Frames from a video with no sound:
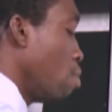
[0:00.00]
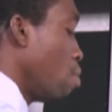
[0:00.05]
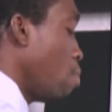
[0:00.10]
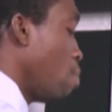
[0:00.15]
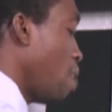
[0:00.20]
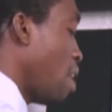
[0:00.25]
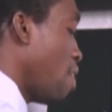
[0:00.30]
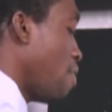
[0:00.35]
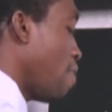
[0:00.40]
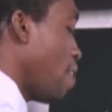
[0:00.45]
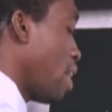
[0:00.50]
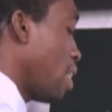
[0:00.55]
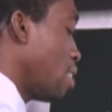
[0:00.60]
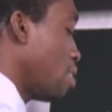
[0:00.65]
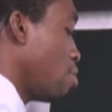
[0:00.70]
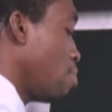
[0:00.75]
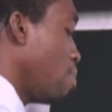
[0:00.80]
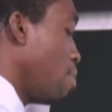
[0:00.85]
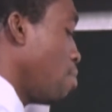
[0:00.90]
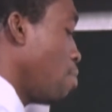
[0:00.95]
We have x
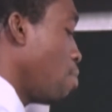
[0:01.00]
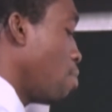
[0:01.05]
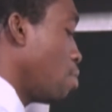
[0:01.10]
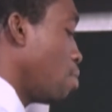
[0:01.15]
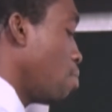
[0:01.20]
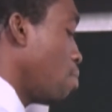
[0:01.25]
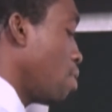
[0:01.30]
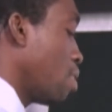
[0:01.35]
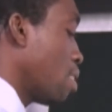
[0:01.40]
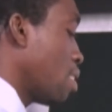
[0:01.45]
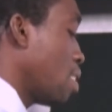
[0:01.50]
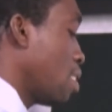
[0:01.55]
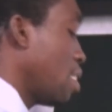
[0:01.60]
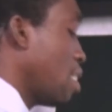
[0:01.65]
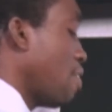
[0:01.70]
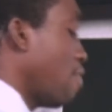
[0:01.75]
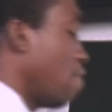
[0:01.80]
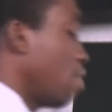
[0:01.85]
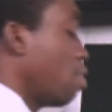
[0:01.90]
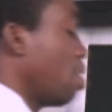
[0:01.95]
to be equal to what?
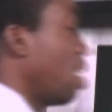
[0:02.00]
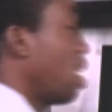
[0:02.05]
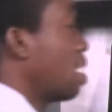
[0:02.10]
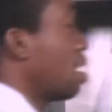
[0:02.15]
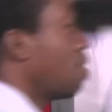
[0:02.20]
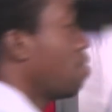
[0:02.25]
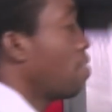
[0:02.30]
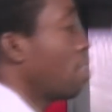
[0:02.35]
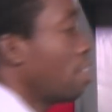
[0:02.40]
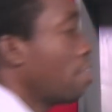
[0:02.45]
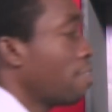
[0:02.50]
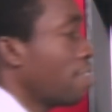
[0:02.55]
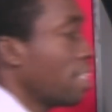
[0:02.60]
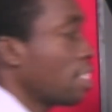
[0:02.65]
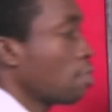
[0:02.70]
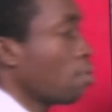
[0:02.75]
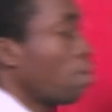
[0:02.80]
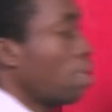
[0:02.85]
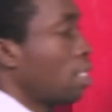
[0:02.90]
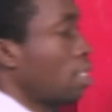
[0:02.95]
7. So that's it for the
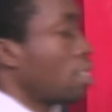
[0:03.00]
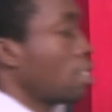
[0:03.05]
first one.